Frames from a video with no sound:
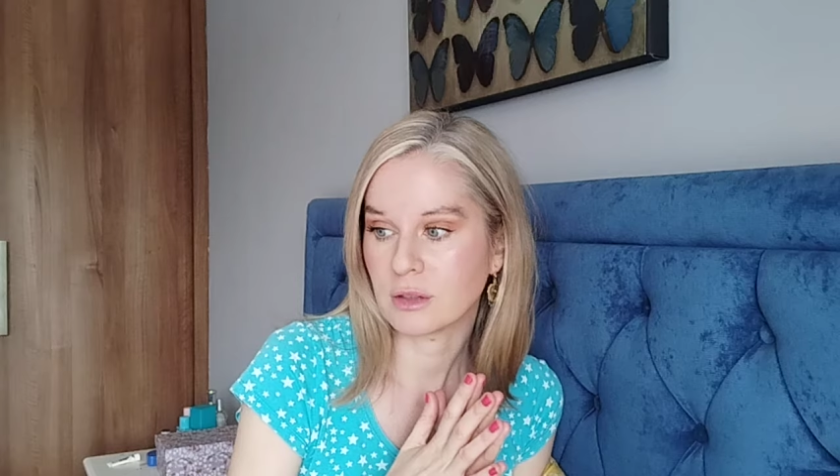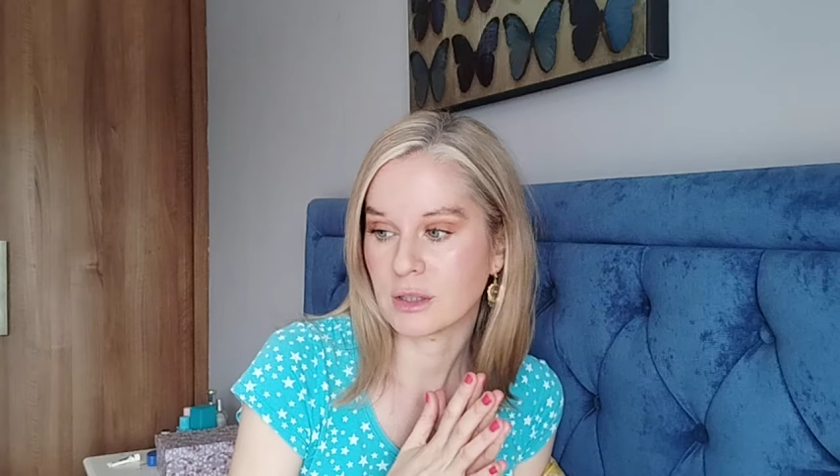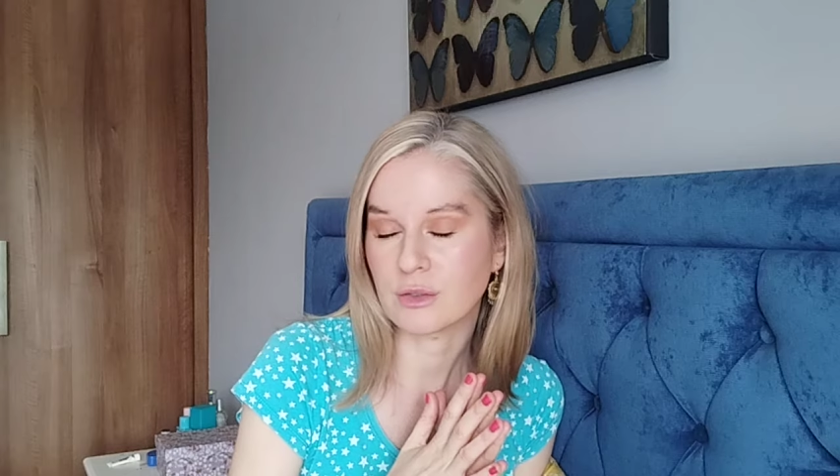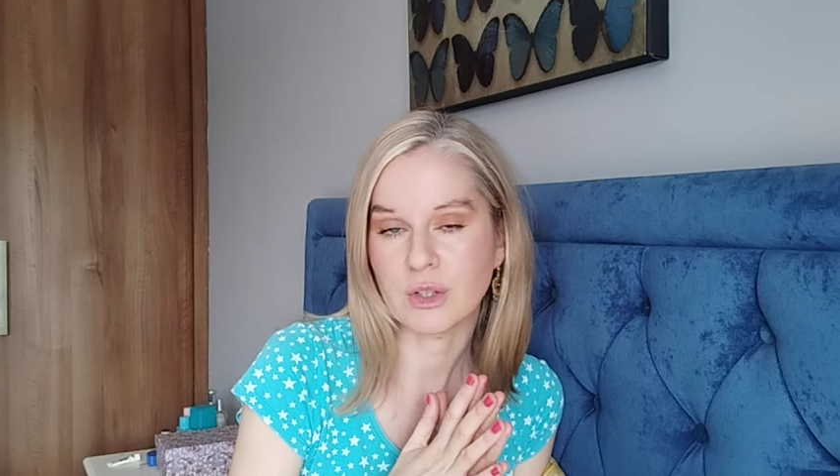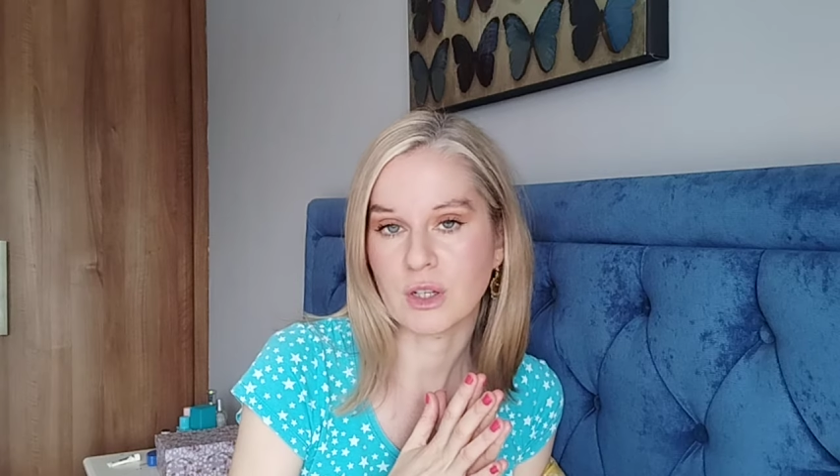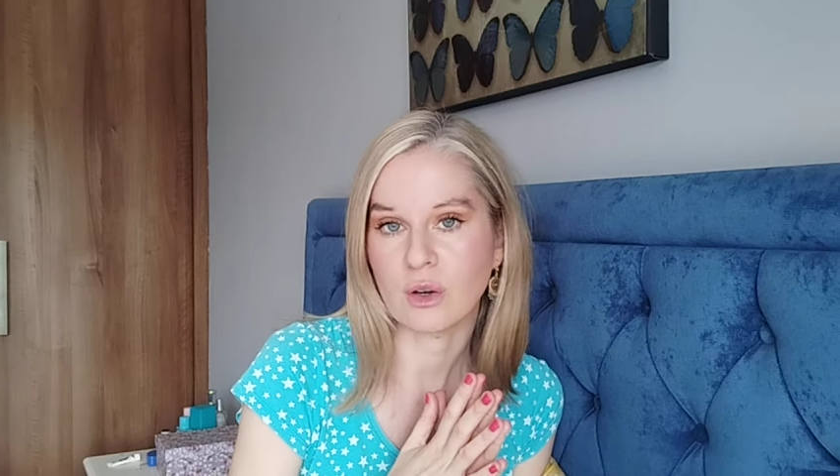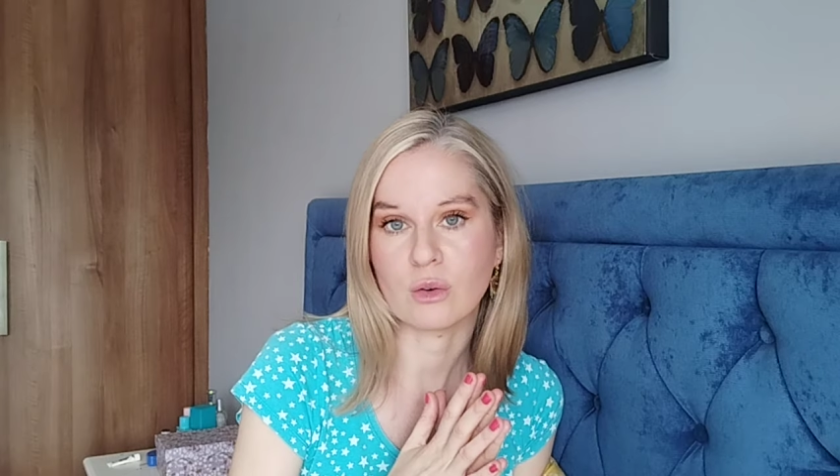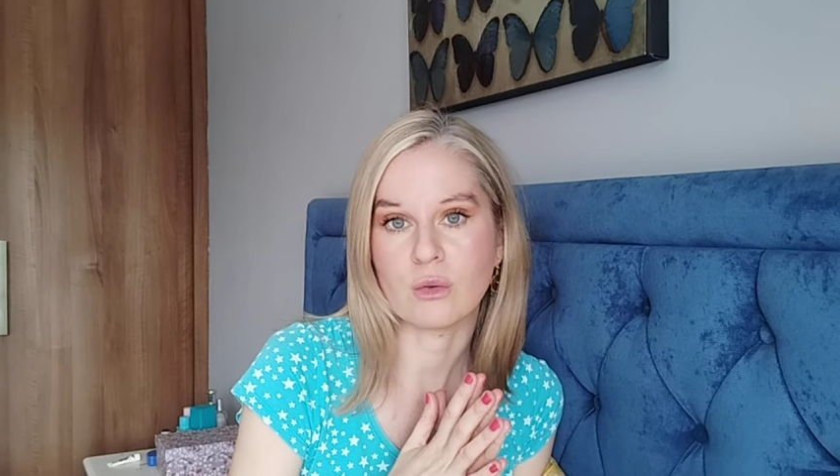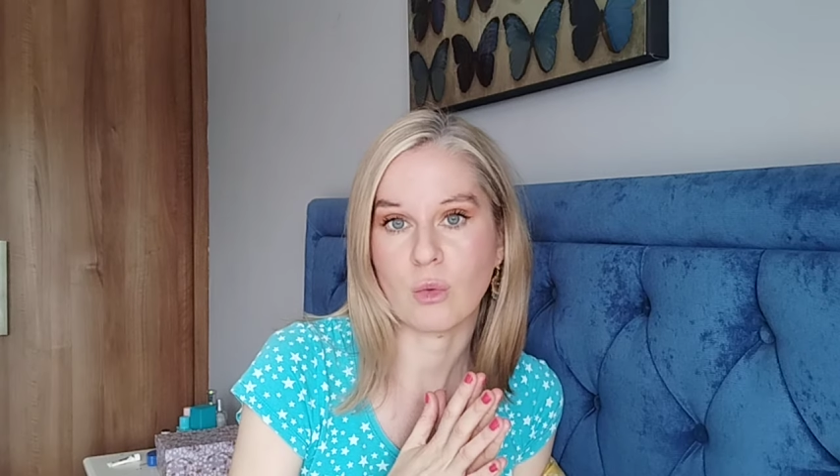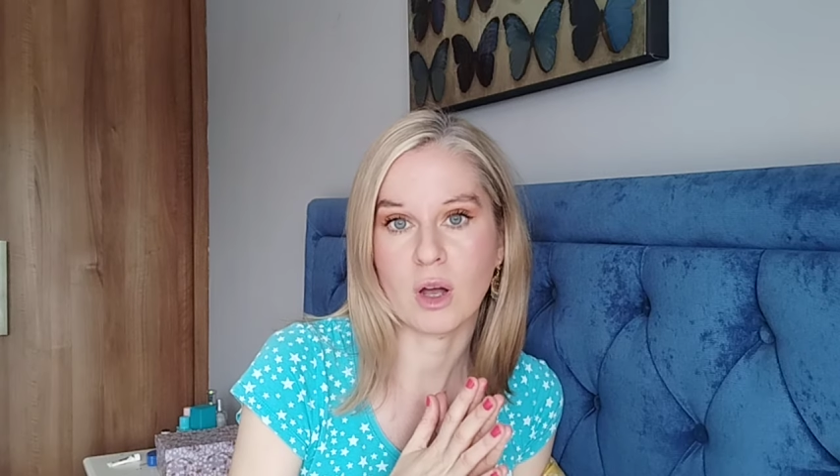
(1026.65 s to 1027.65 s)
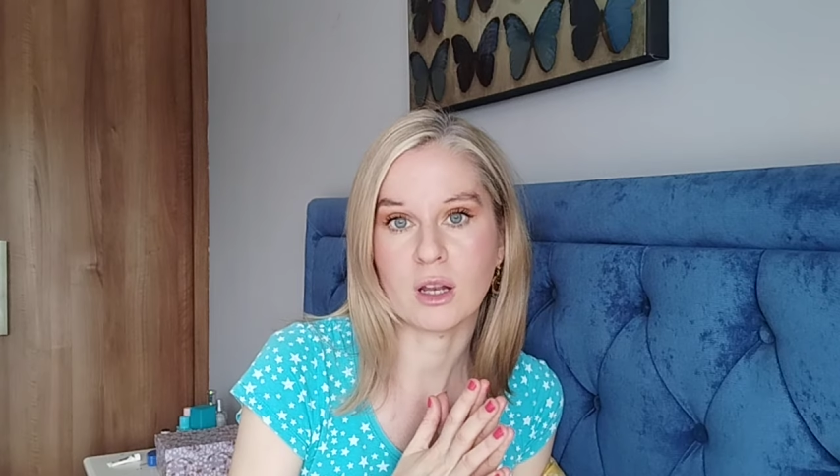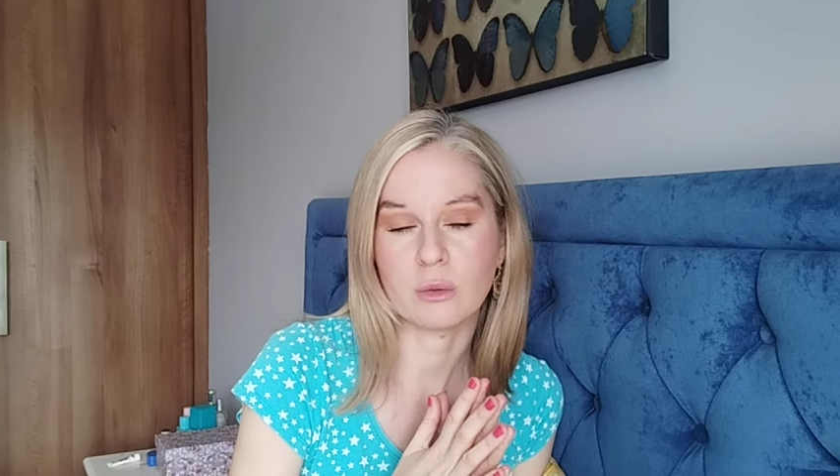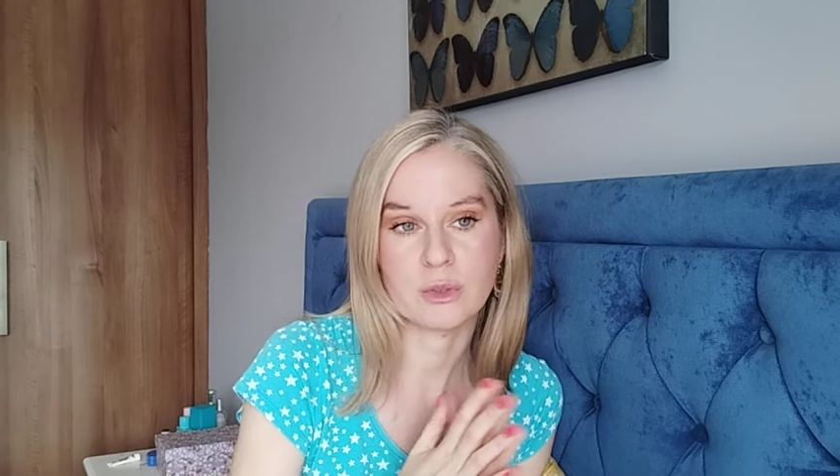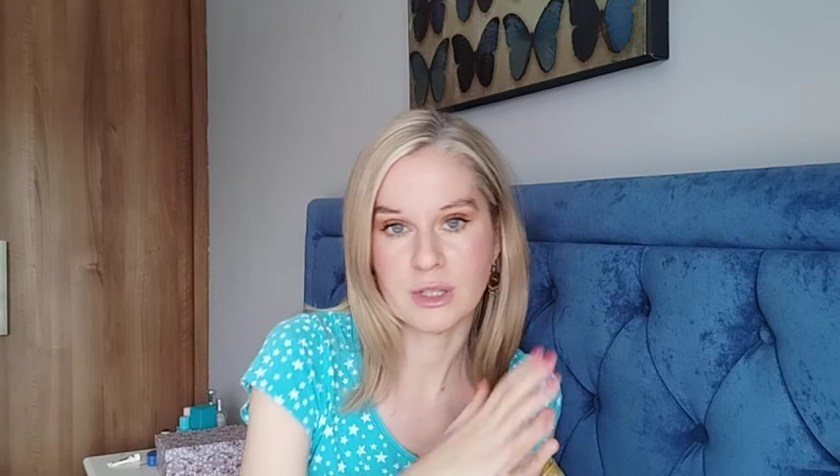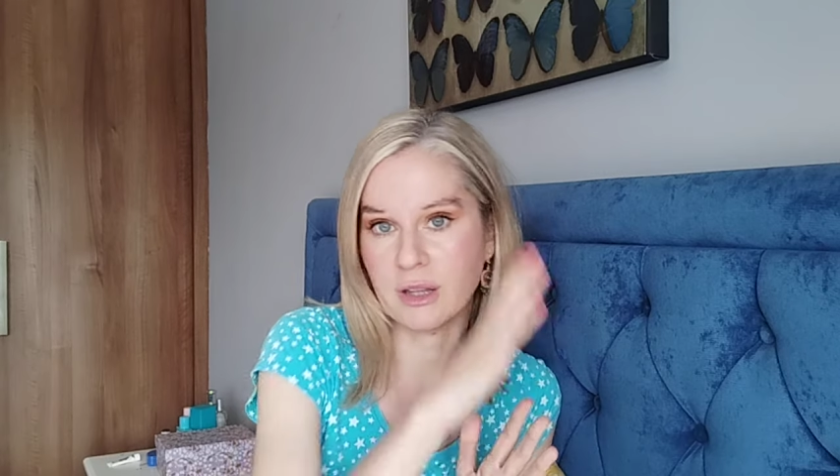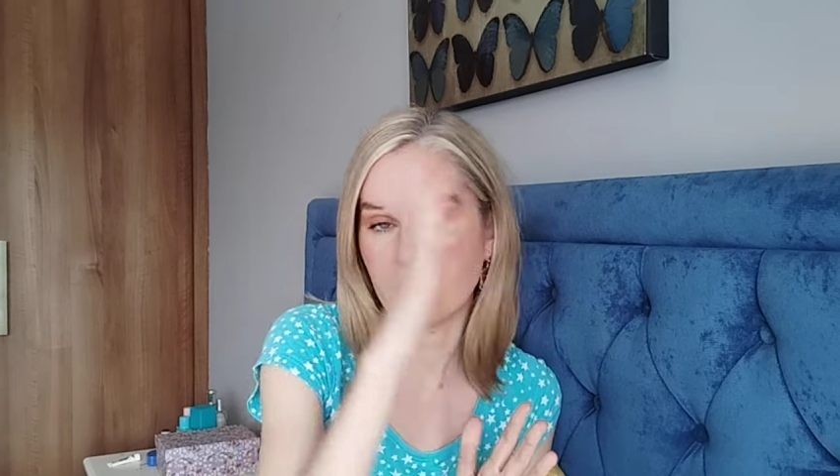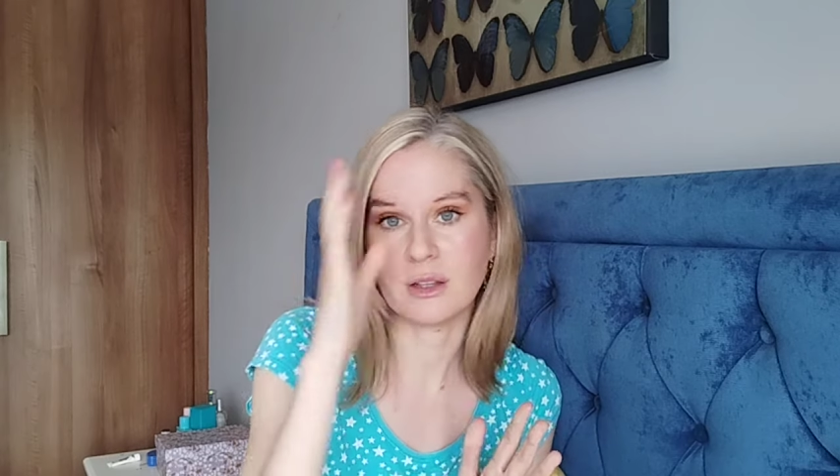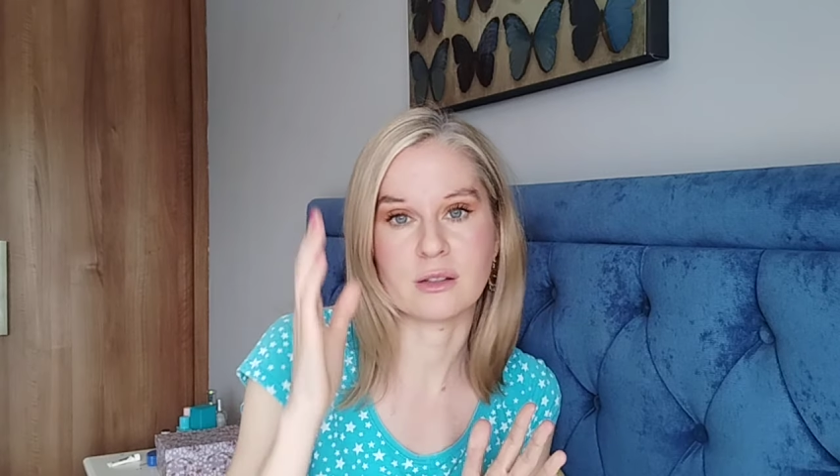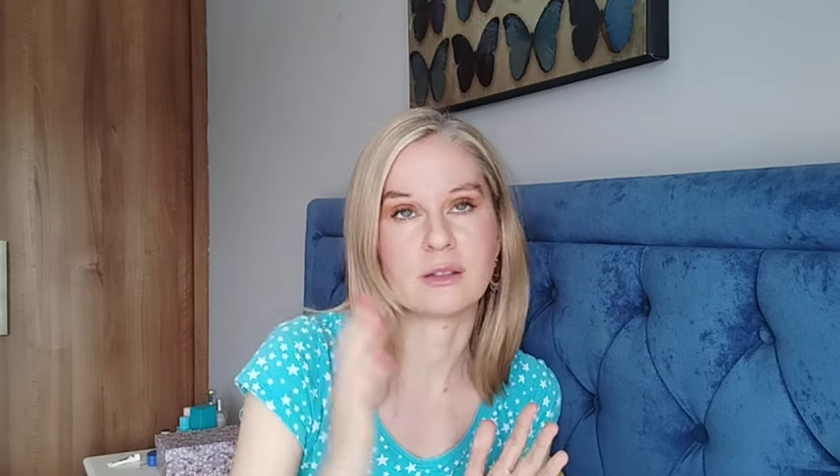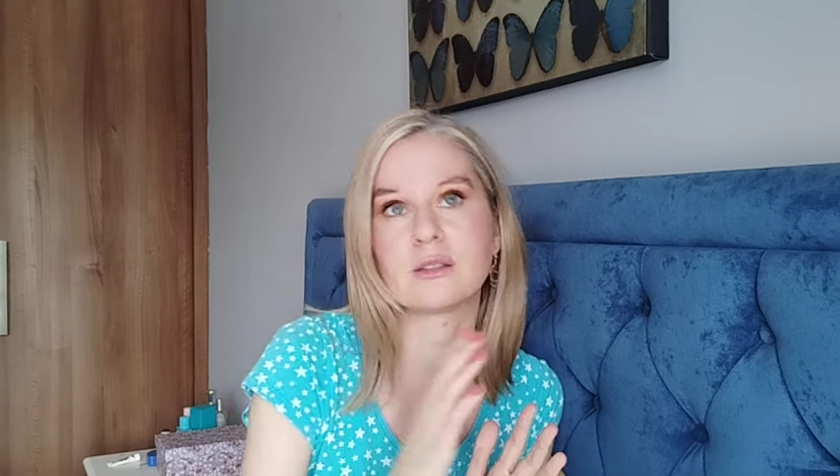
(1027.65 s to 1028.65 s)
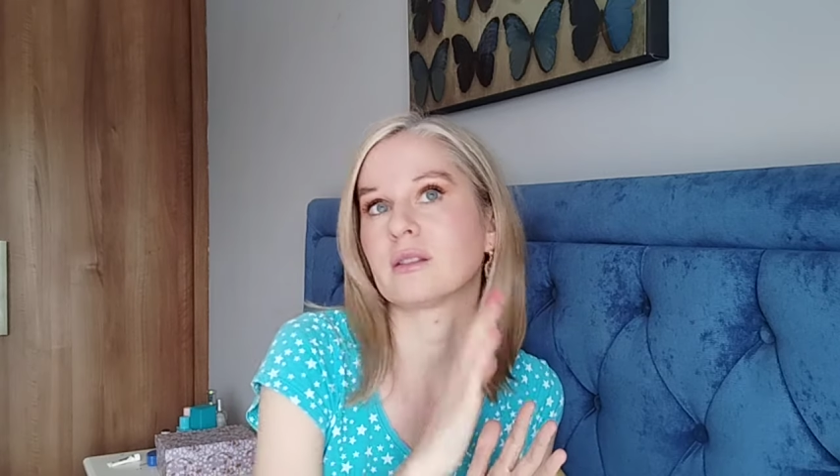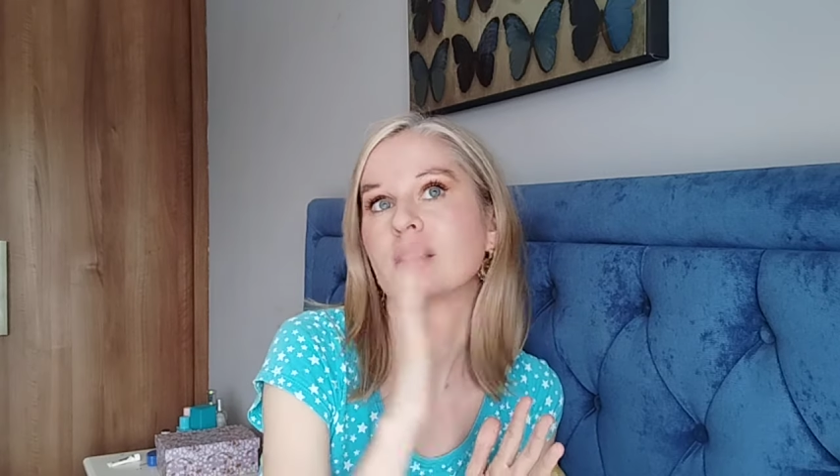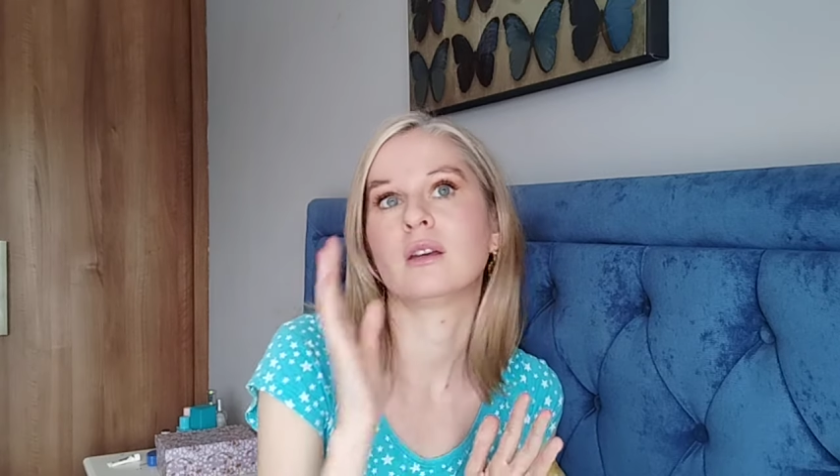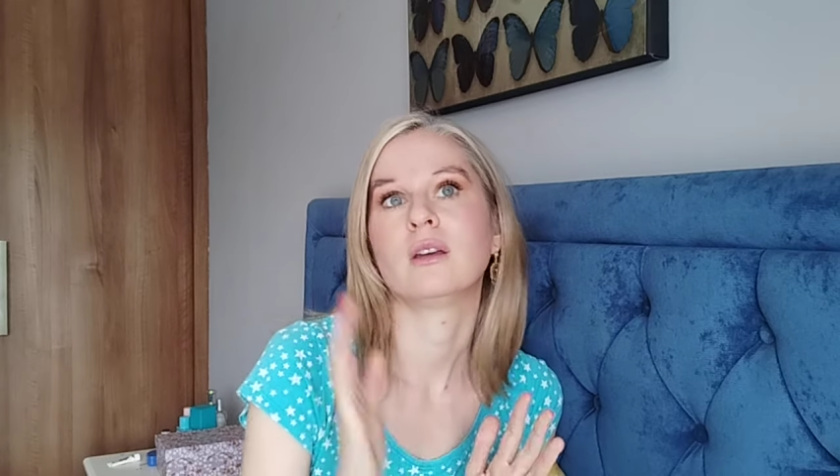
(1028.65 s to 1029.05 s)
this video while I was in this